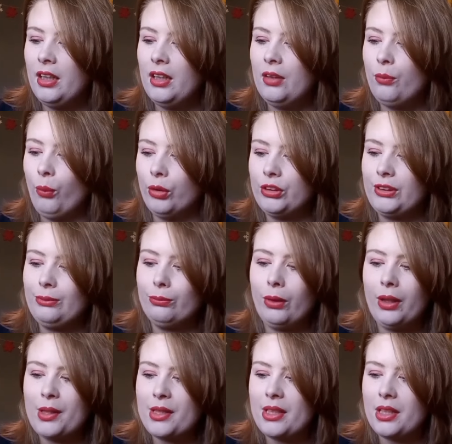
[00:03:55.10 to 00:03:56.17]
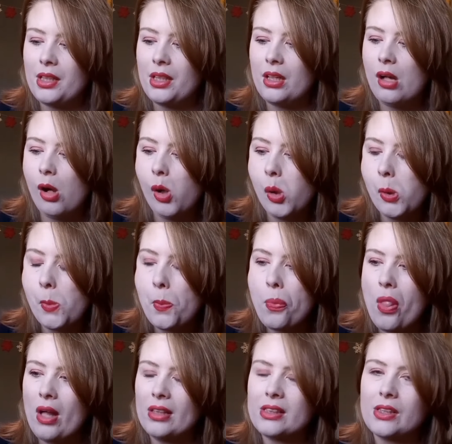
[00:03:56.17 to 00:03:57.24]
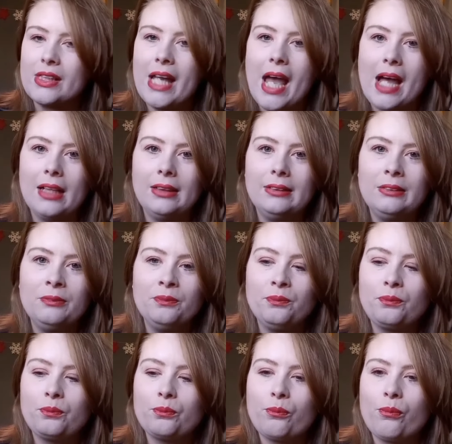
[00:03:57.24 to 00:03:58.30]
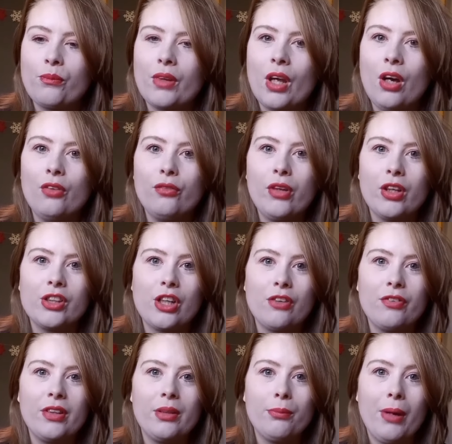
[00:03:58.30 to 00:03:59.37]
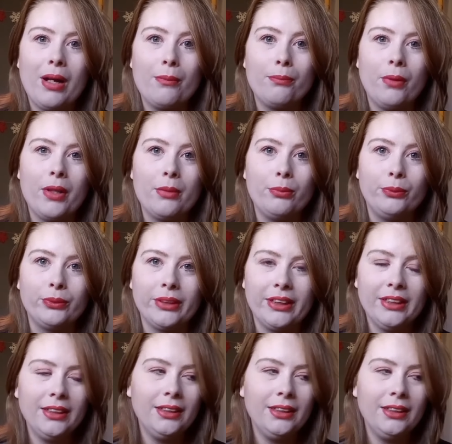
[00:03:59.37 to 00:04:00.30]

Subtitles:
watching what I eat. So yeah, hopefully I'll start feeling better by the morning.